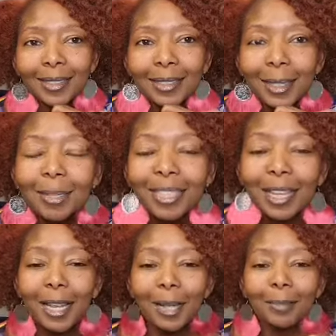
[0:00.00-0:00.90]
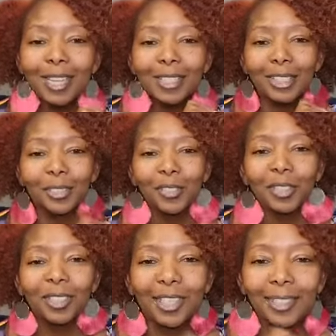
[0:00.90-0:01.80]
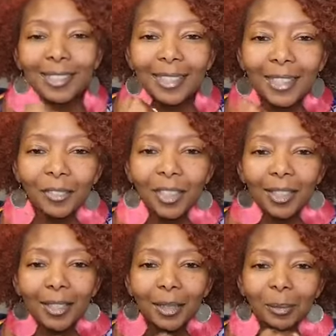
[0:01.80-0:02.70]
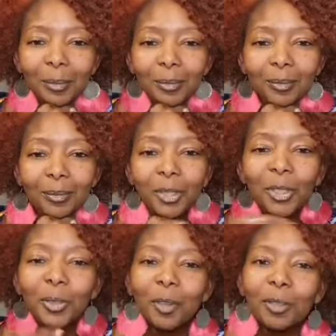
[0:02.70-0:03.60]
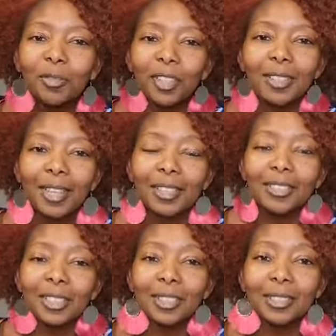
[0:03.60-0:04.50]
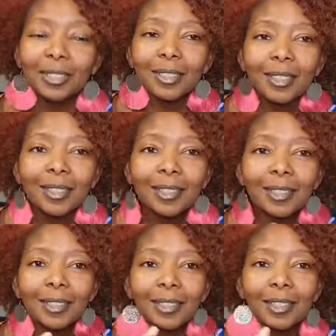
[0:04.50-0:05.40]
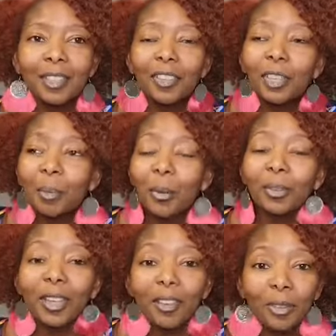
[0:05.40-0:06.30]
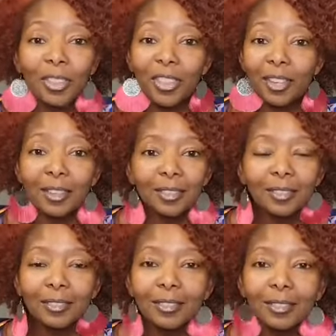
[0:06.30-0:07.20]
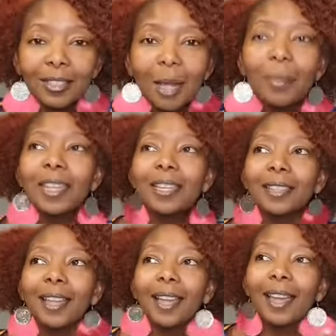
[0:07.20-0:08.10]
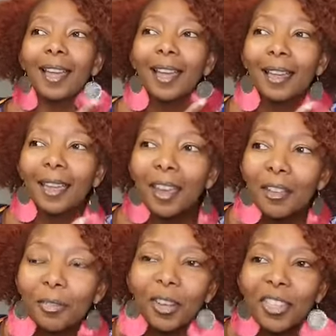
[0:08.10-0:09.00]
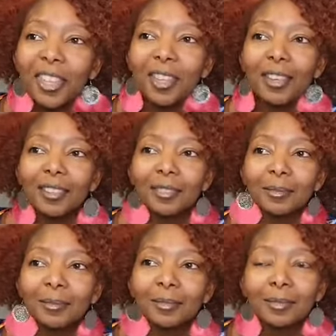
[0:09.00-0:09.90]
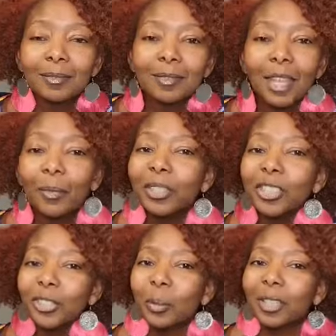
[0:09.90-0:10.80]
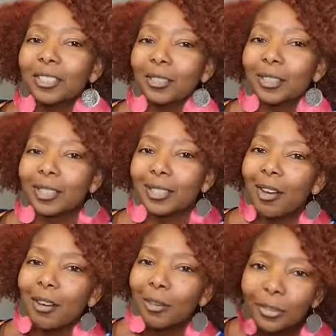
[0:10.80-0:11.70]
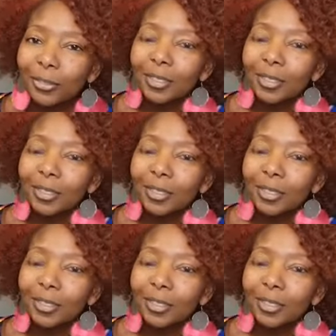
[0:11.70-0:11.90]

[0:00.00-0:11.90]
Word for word: sometimes I just feel like giving up. Do you ever feel like just giving up on everything? I mean, everything. Not really sure what that's going to solve